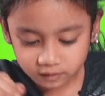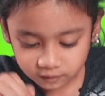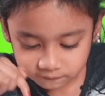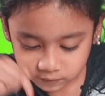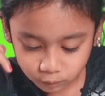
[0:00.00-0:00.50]

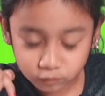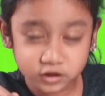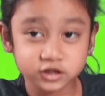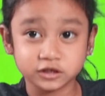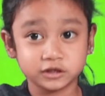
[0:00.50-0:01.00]
of the
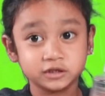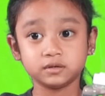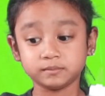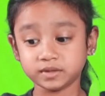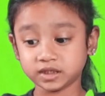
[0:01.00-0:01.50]
water
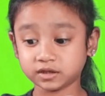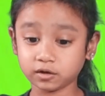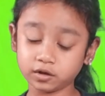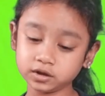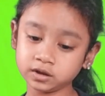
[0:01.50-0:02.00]

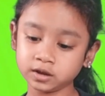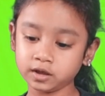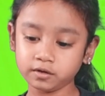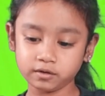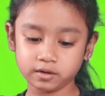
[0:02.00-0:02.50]
because
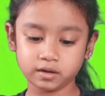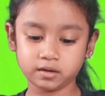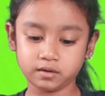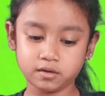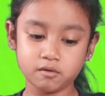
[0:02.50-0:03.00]

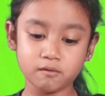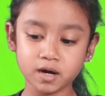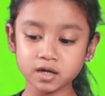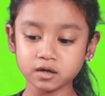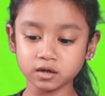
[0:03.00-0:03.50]
you
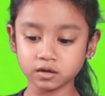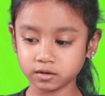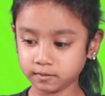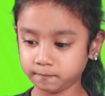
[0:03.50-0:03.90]
want the